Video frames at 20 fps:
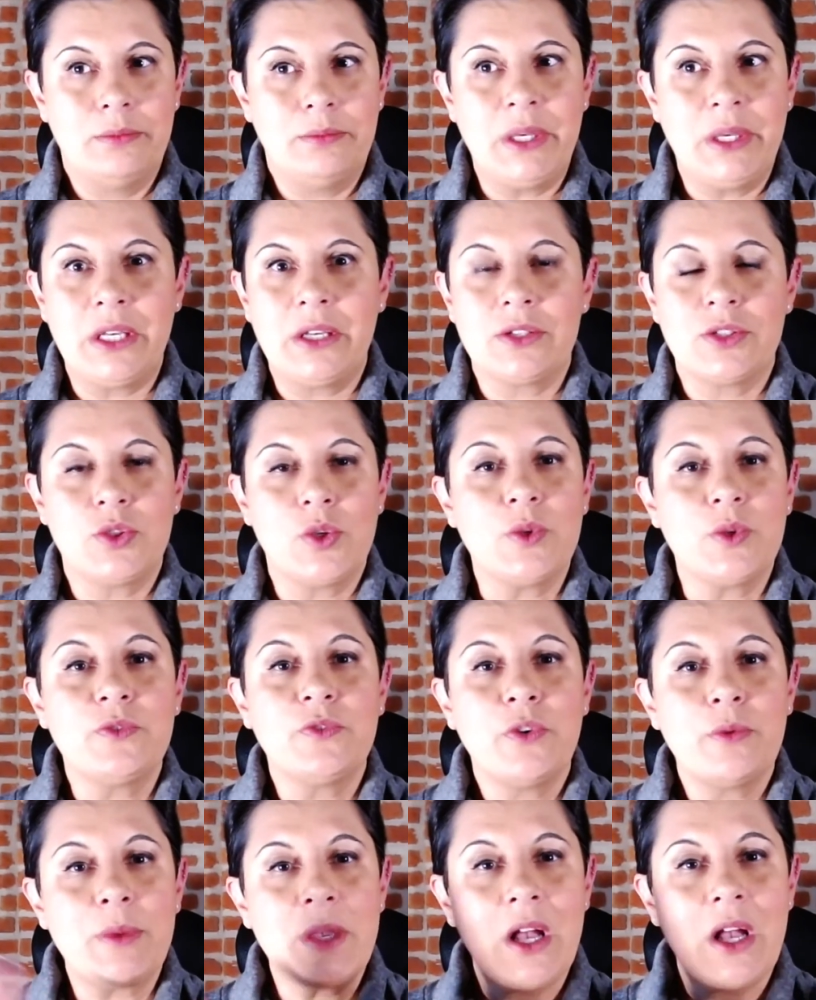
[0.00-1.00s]
Because those
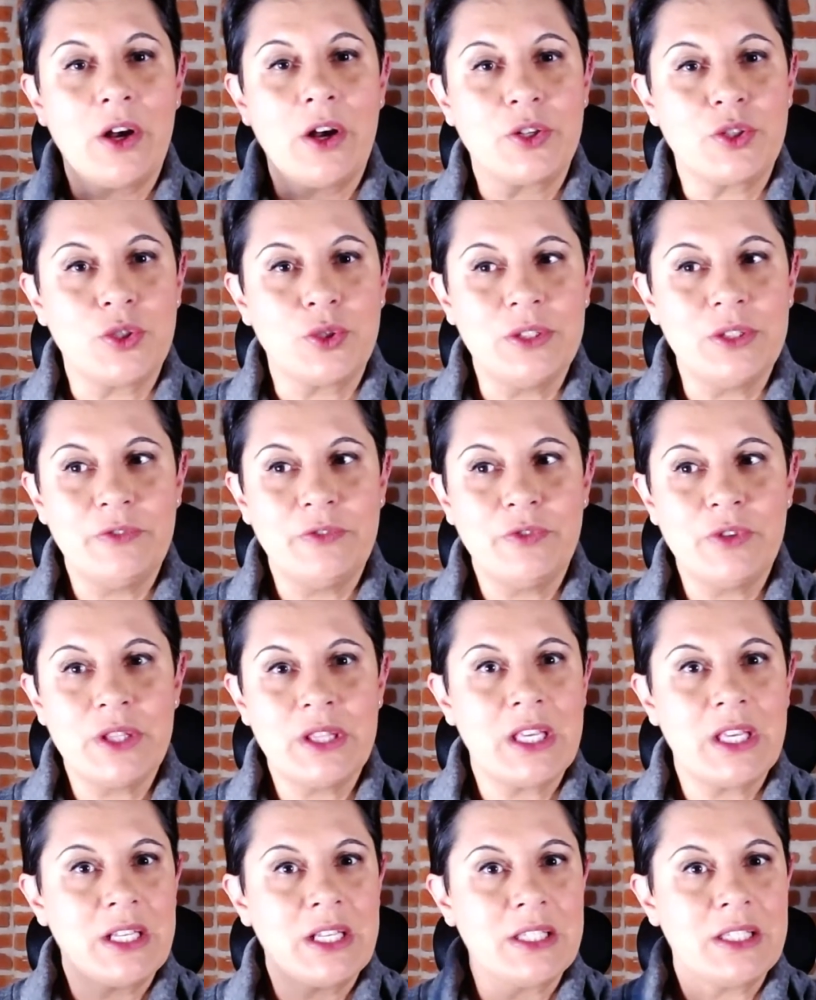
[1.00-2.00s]
for me are two
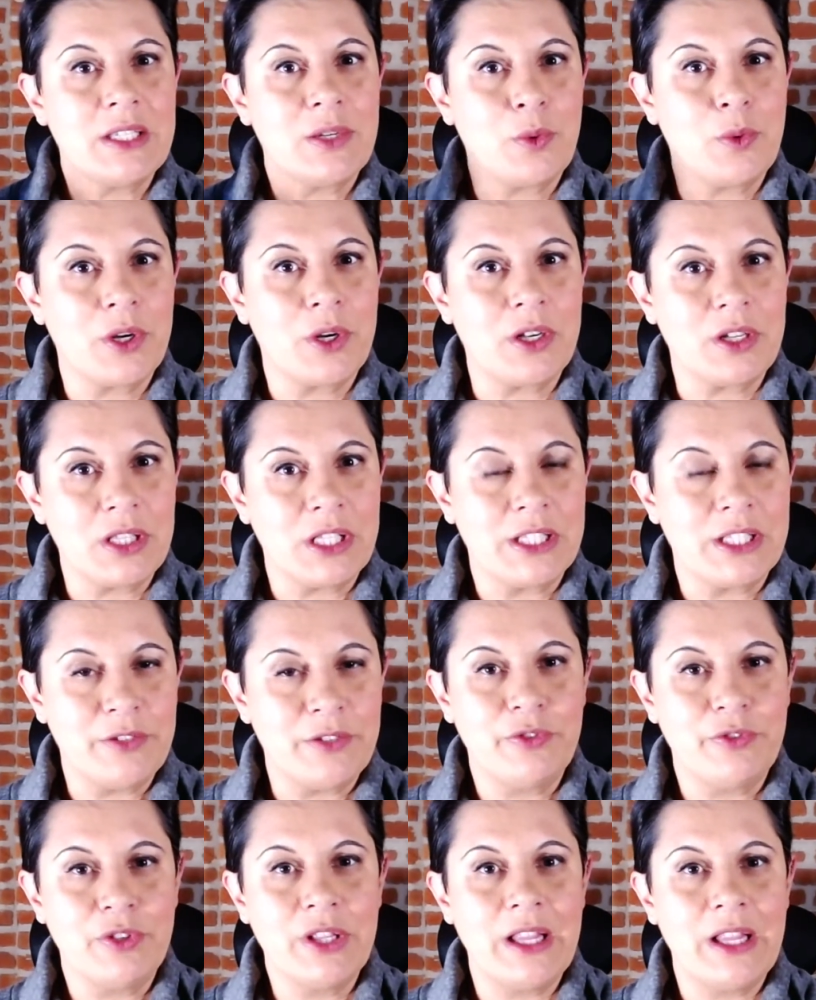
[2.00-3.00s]
different things. They work on a
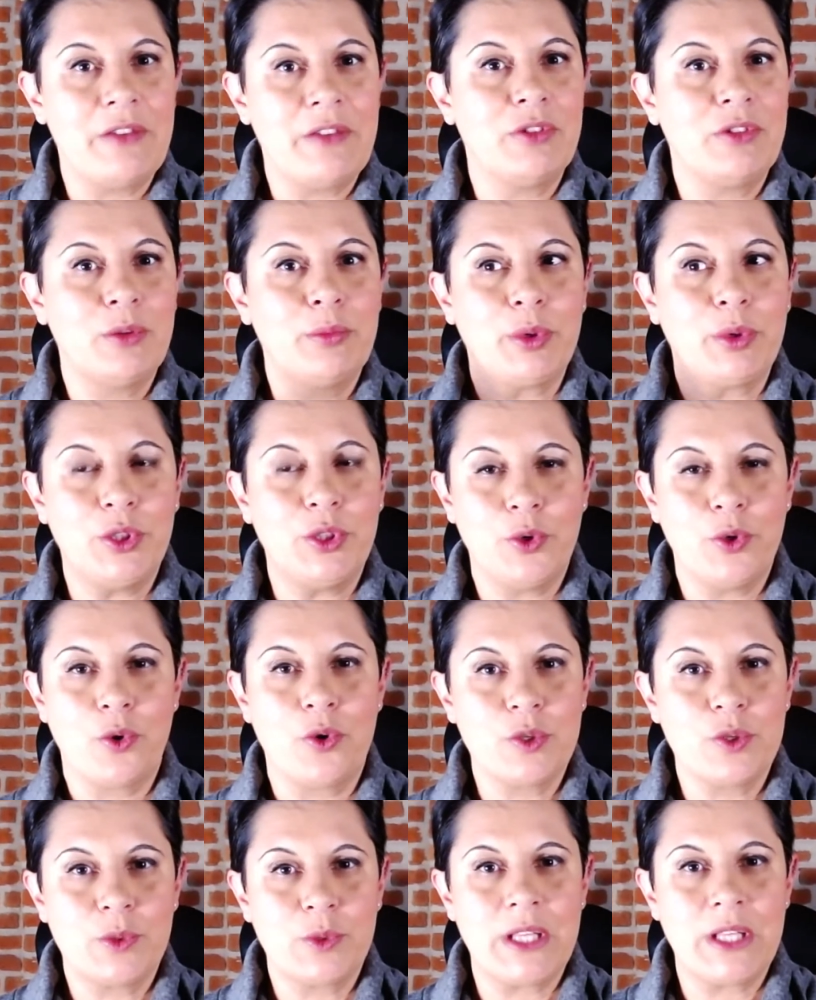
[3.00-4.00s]
different level. But
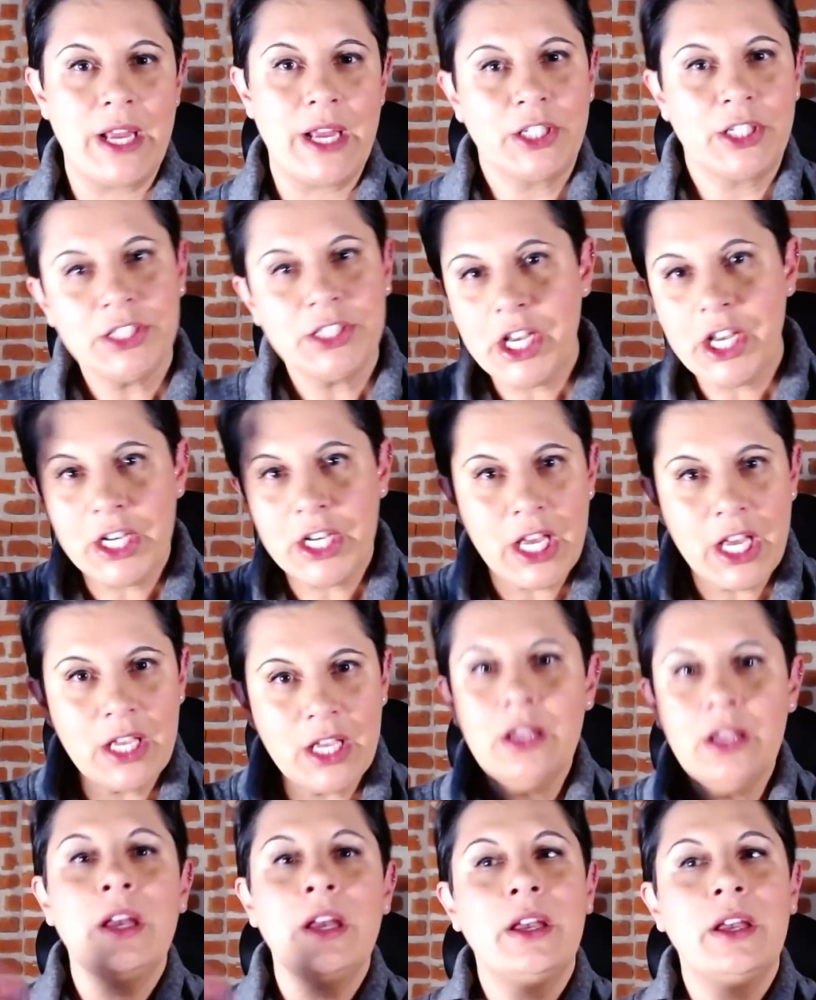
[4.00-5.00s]
yours was like ding ding,
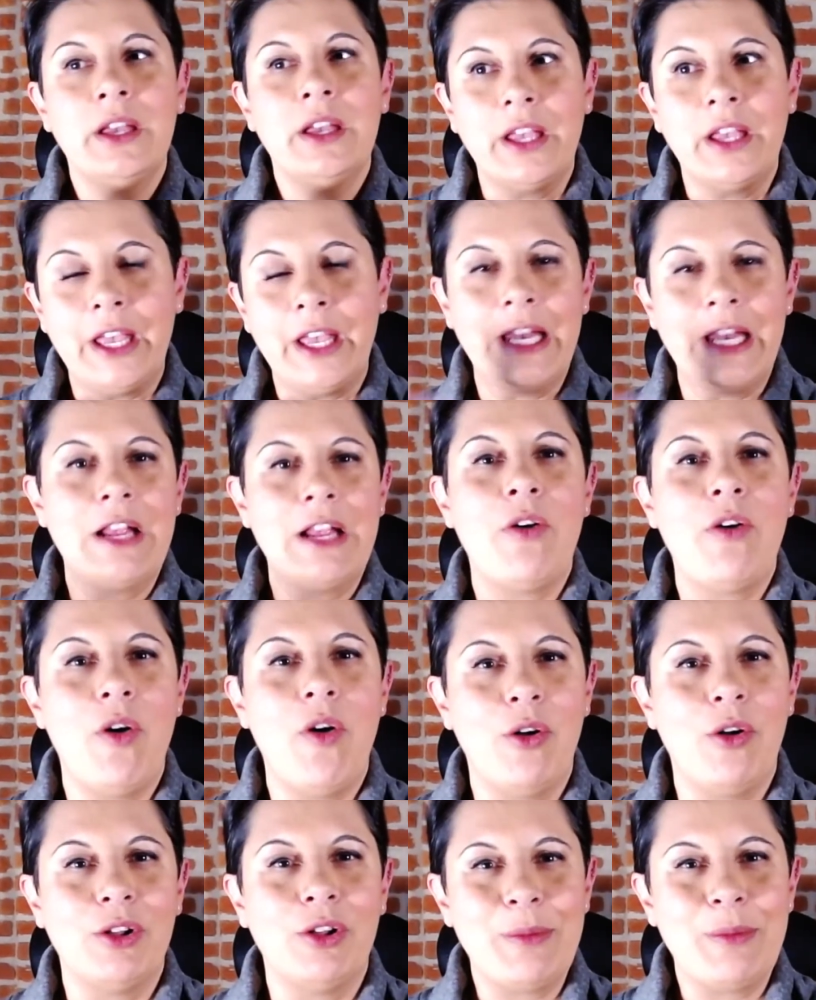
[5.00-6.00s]
hitting
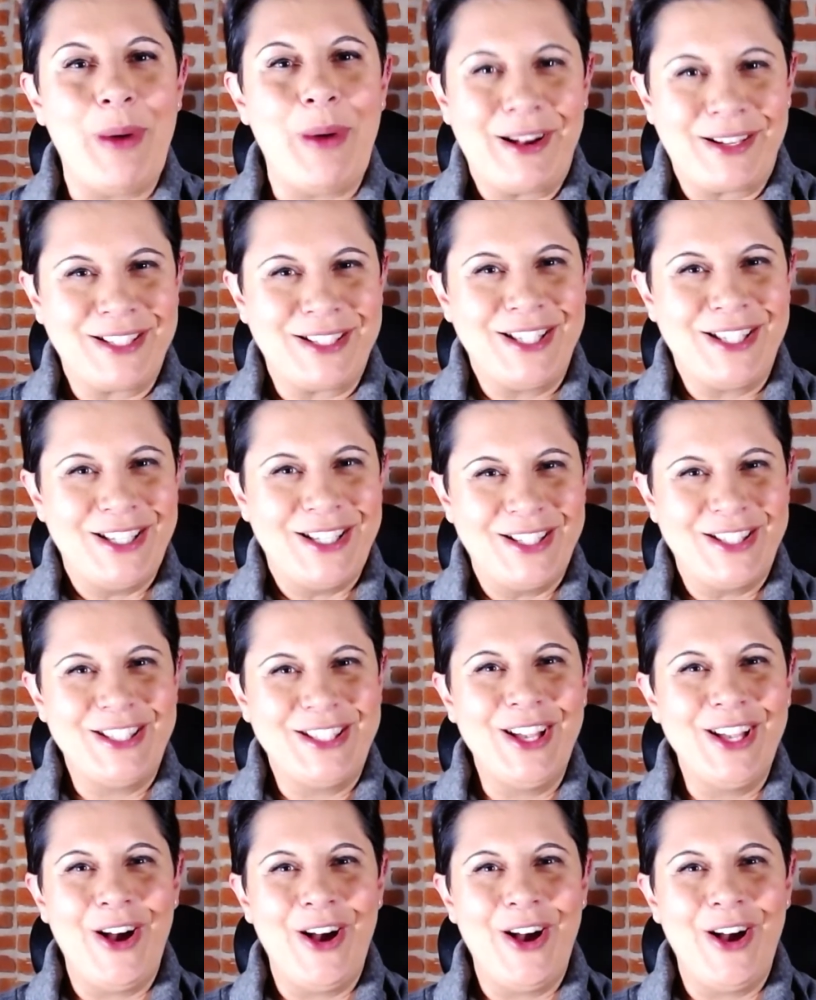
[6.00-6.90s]
all the boxes.